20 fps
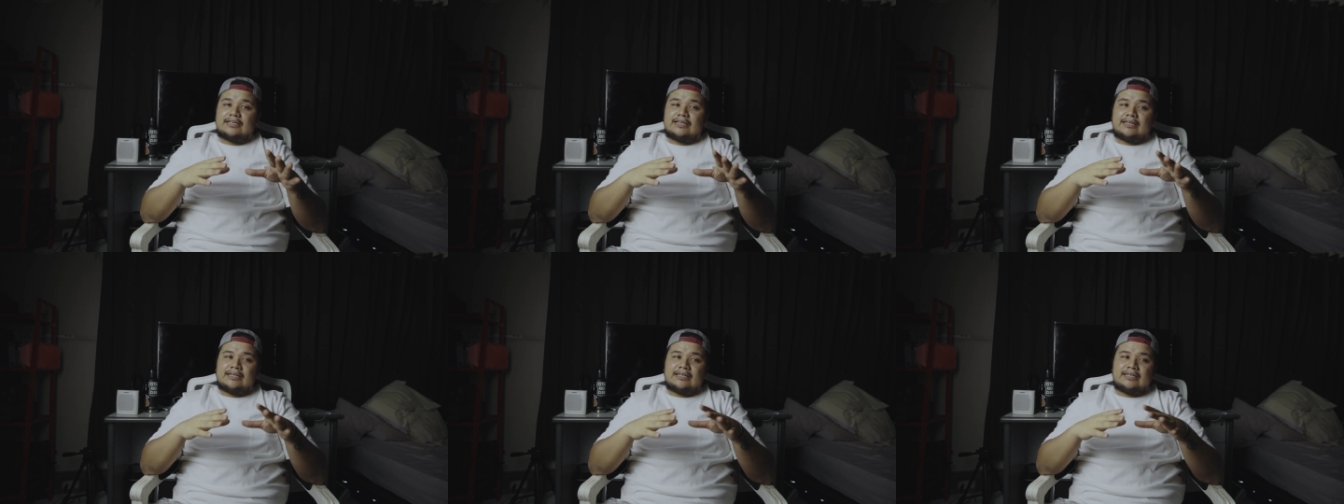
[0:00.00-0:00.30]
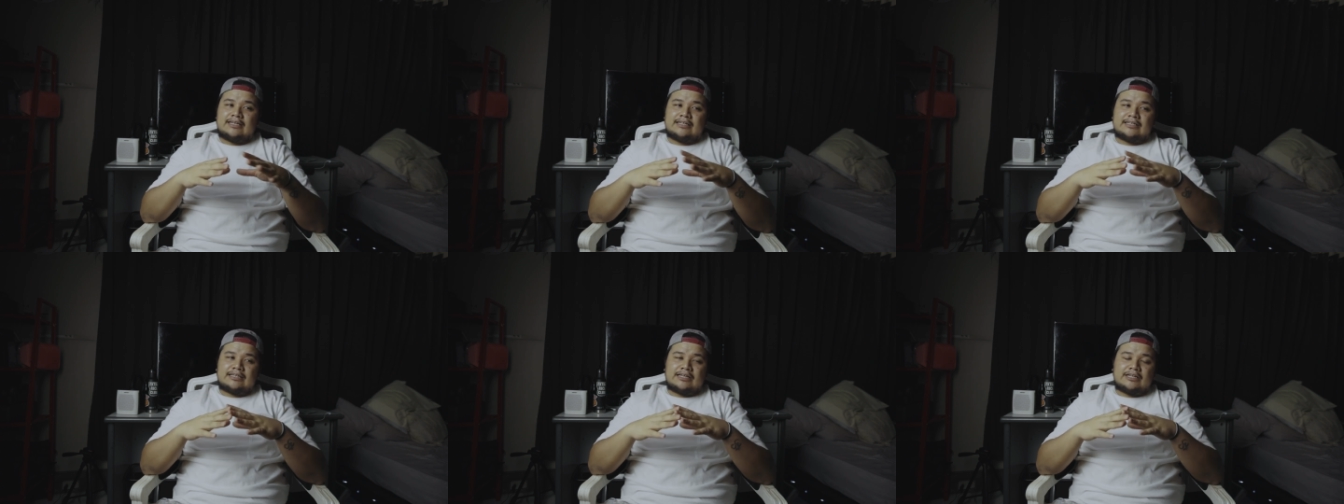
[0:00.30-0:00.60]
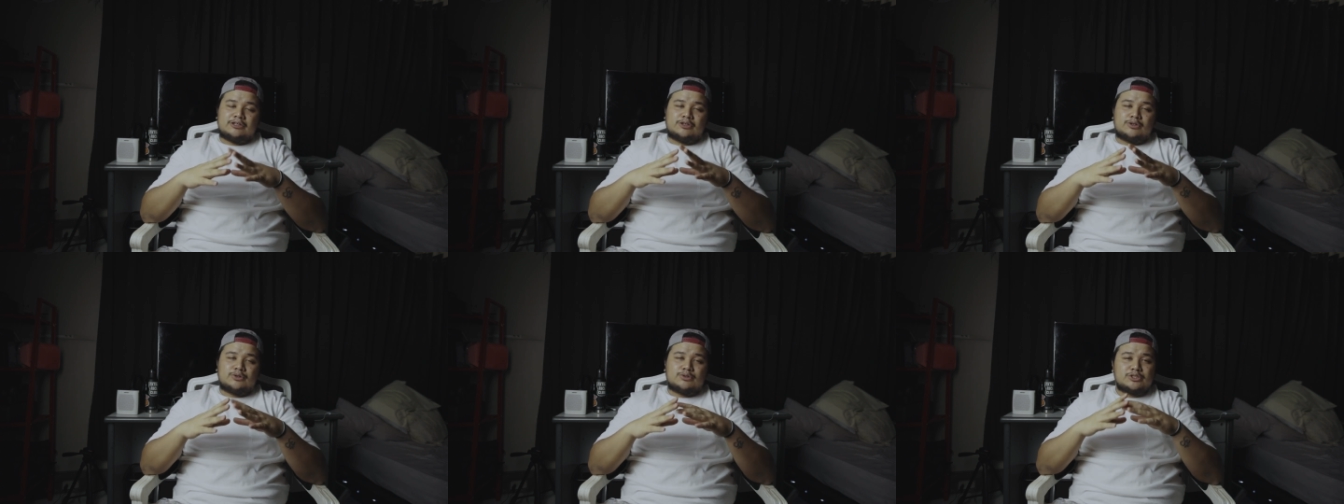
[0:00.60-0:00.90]
And
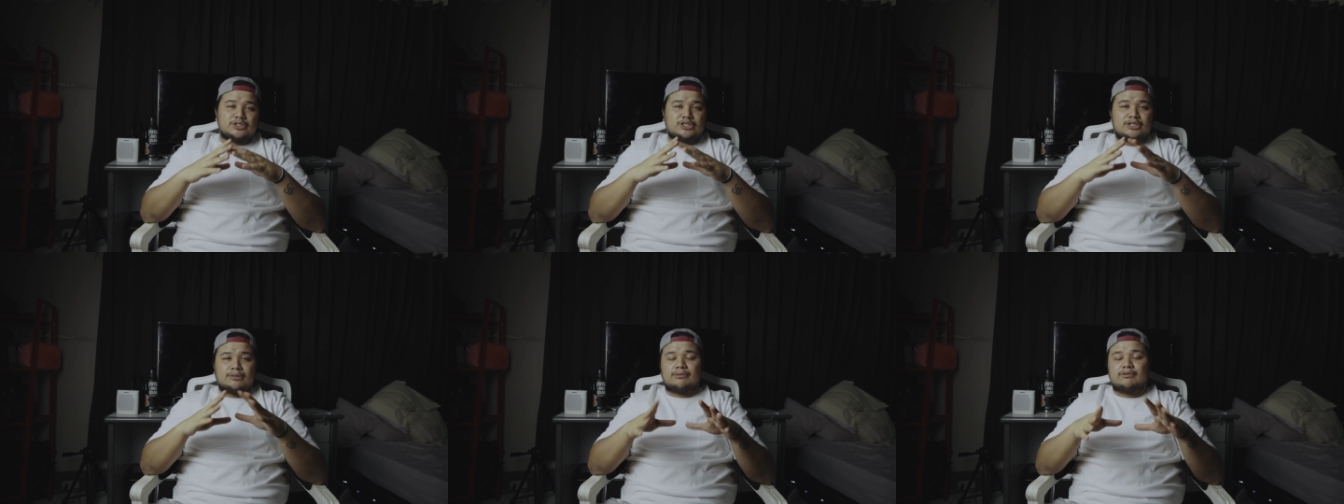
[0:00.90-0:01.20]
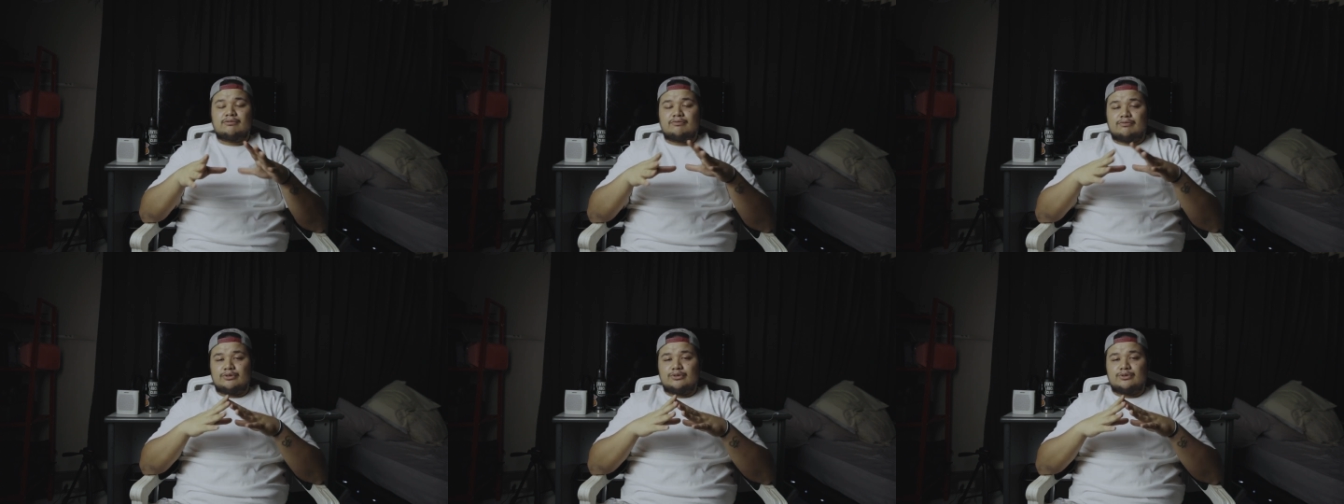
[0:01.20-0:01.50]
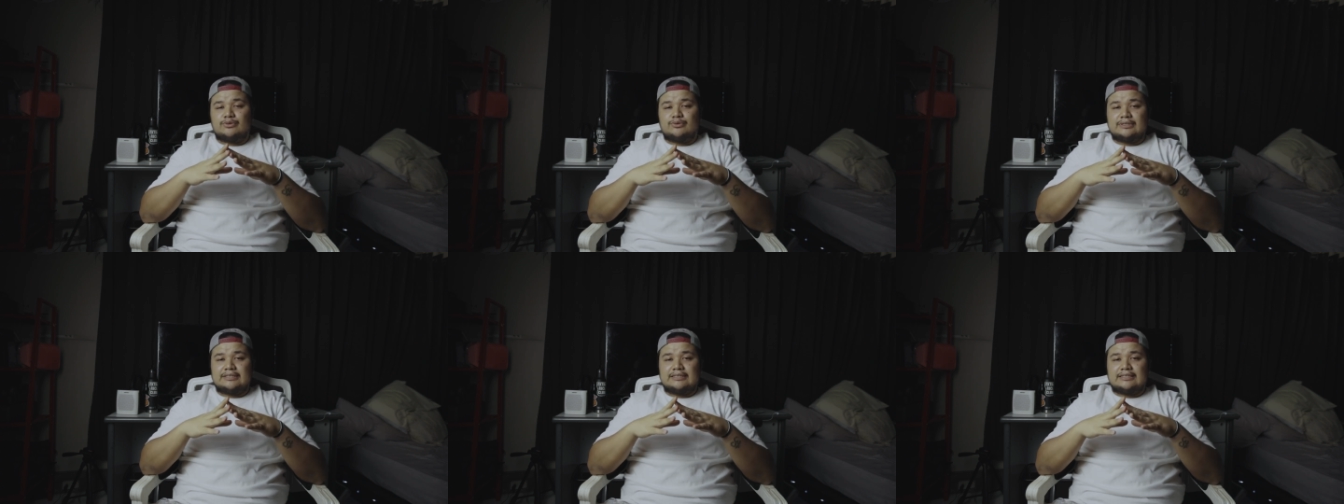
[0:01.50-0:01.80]
I know some of
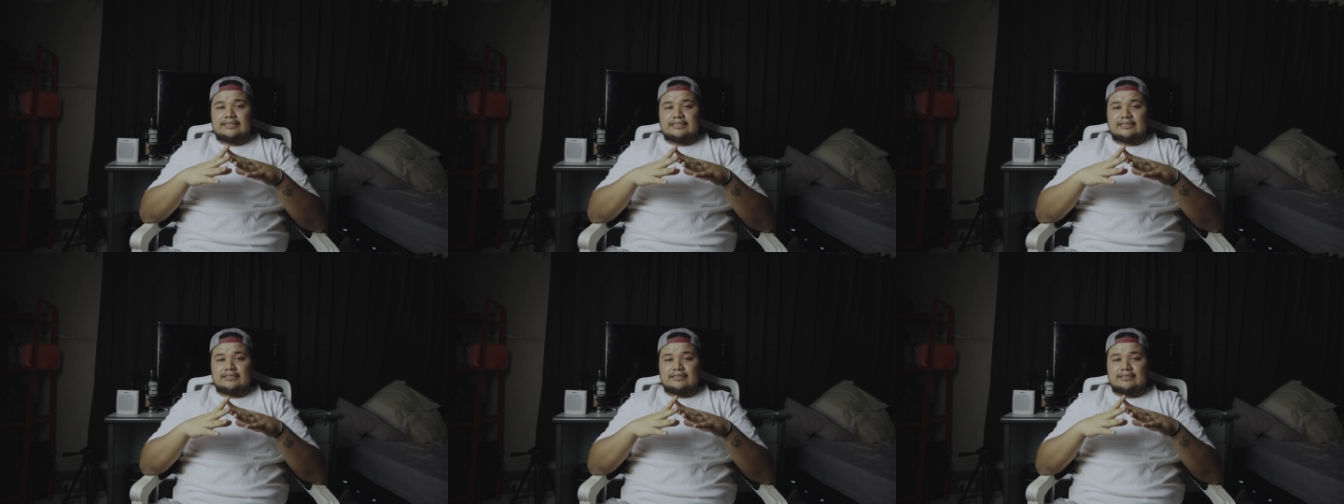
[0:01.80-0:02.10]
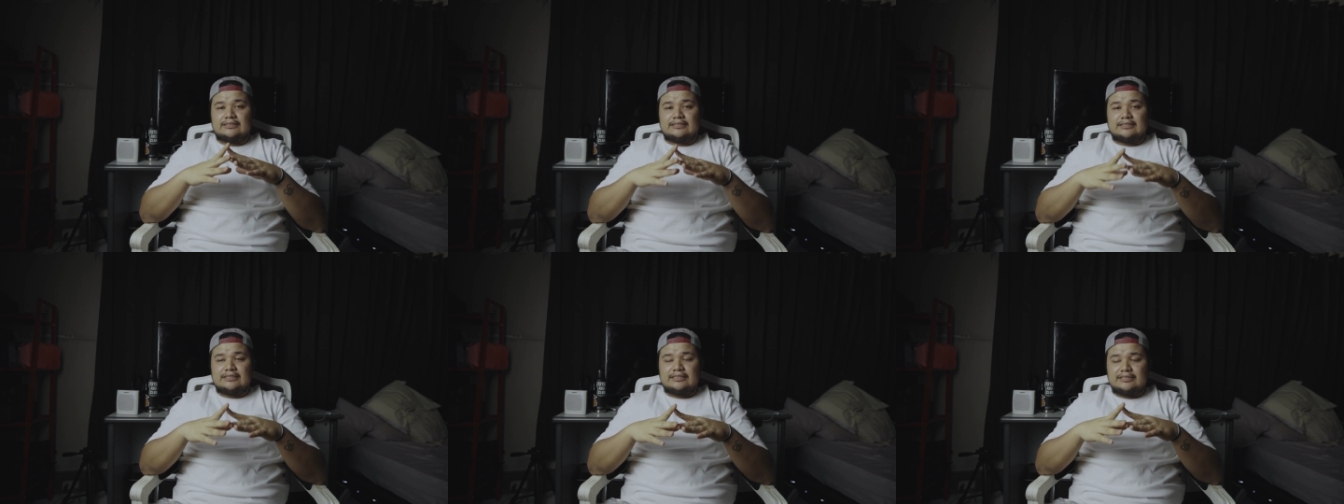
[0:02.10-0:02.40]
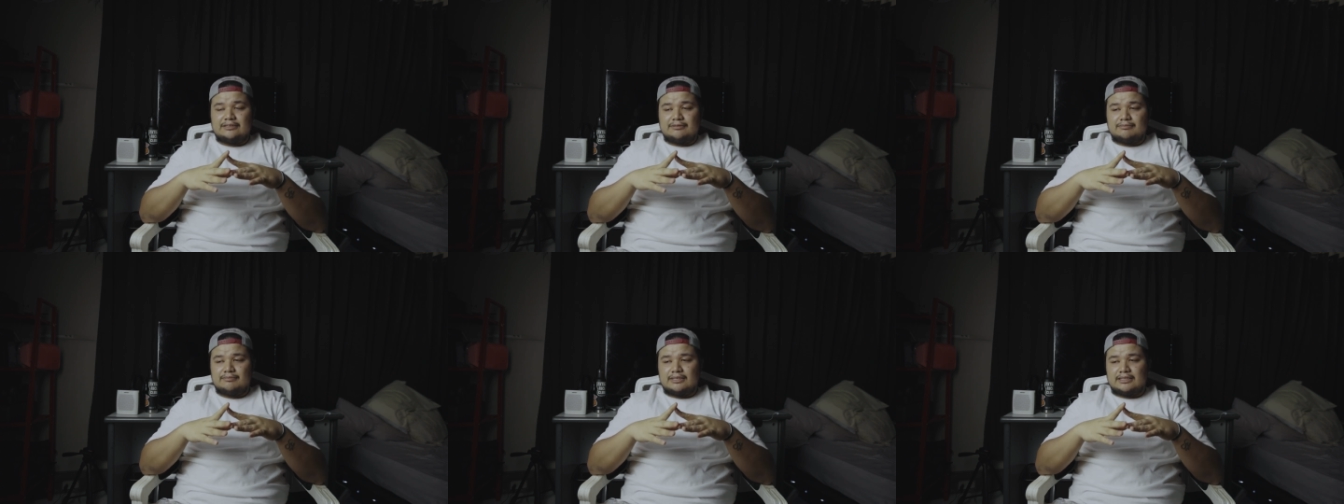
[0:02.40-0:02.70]
you will
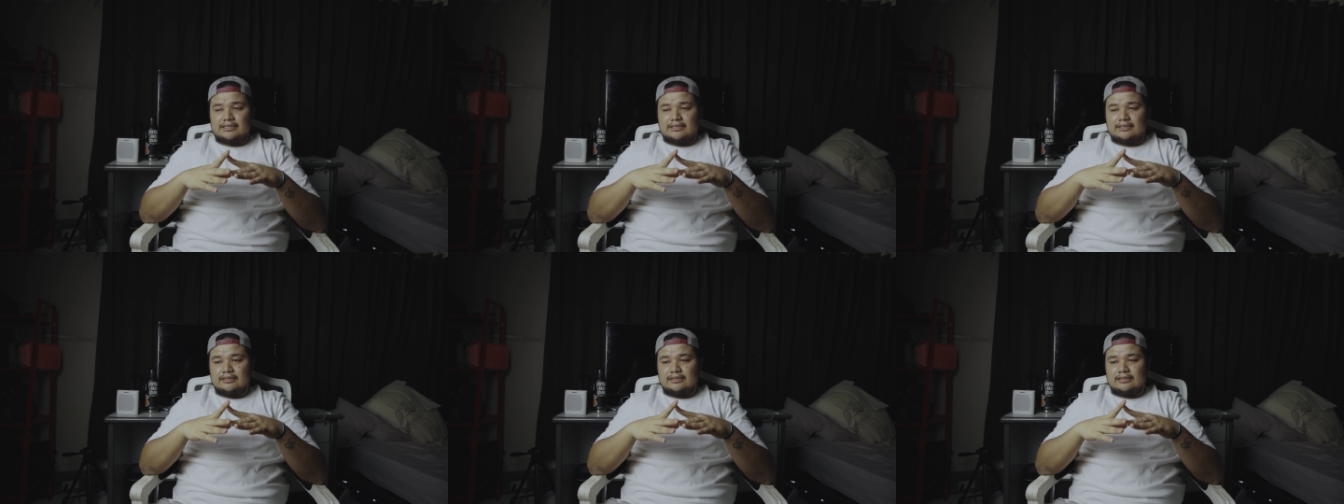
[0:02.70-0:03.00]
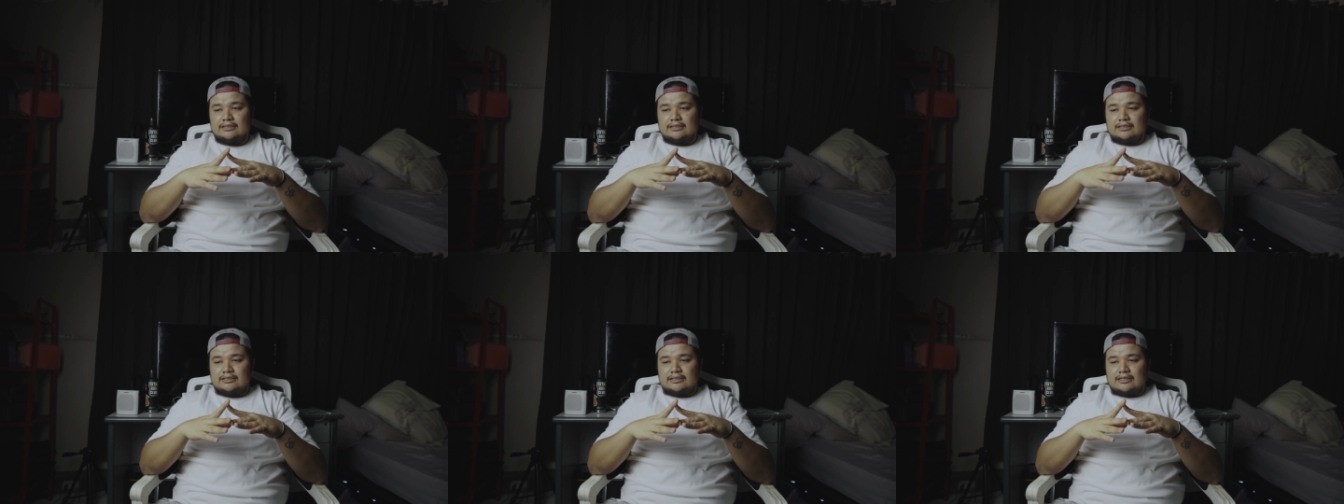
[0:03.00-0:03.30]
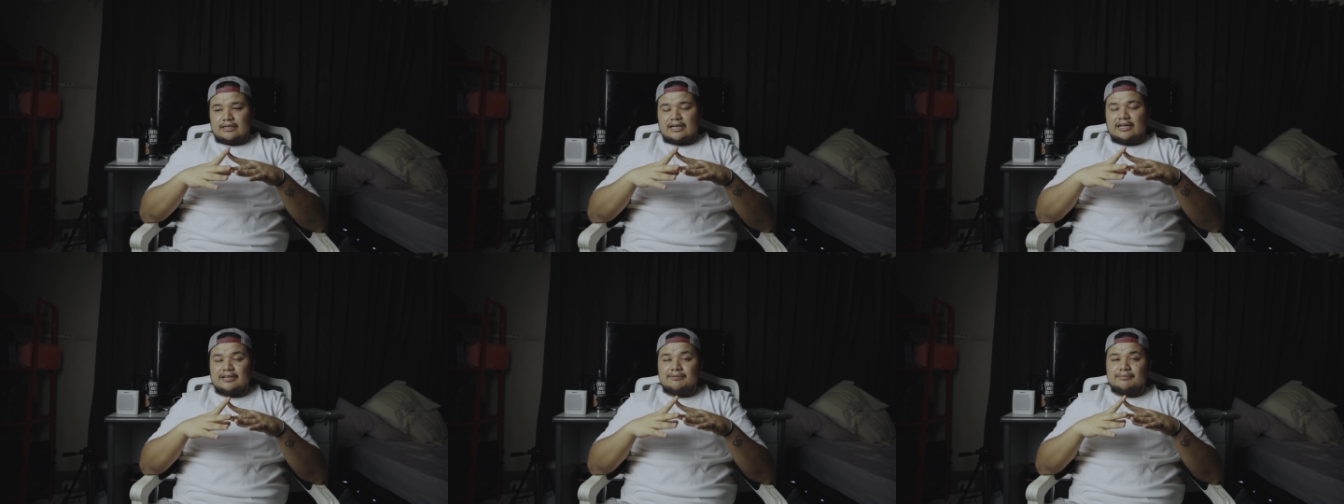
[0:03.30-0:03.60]
disagree, but
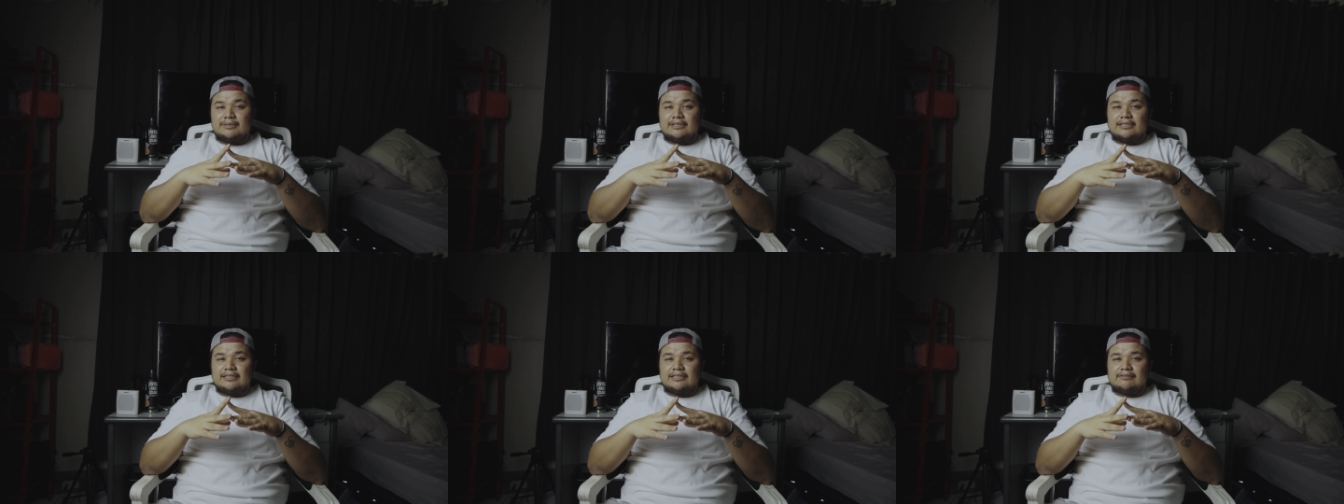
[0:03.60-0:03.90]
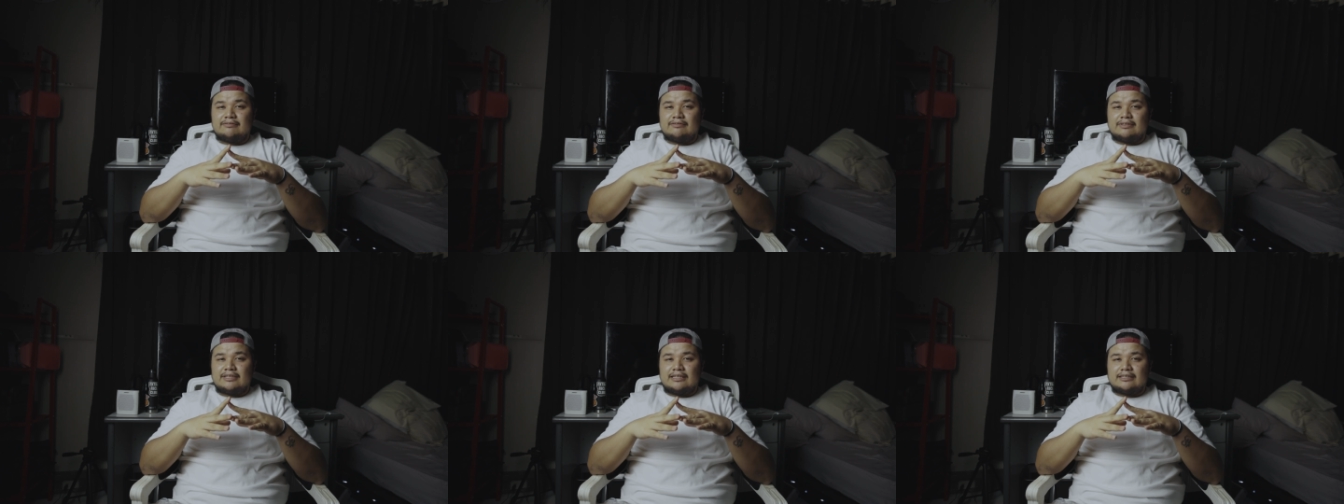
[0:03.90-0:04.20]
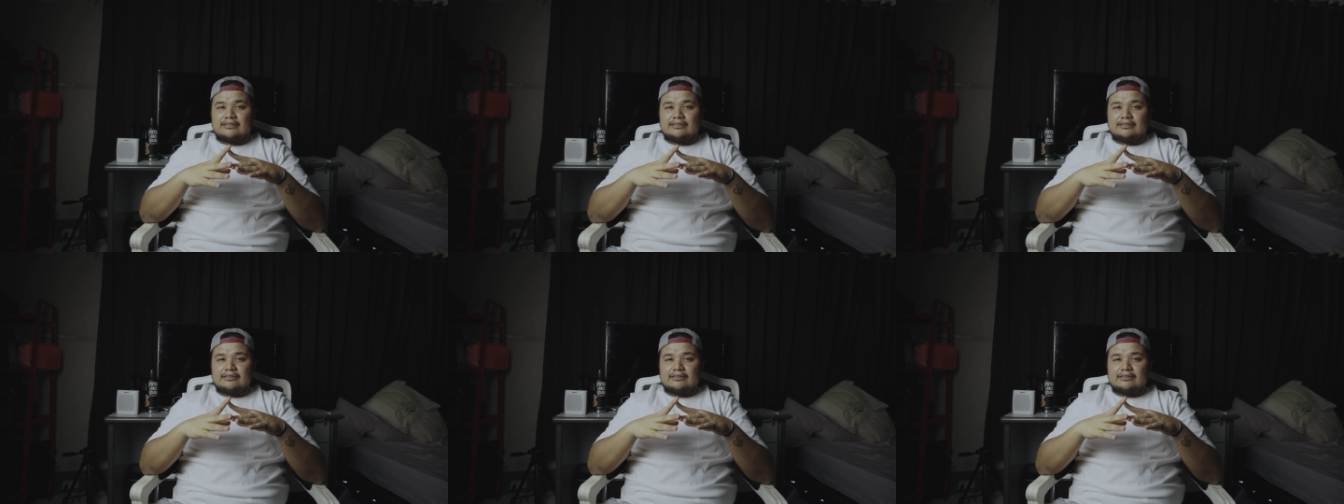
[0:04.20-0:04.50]
I believe that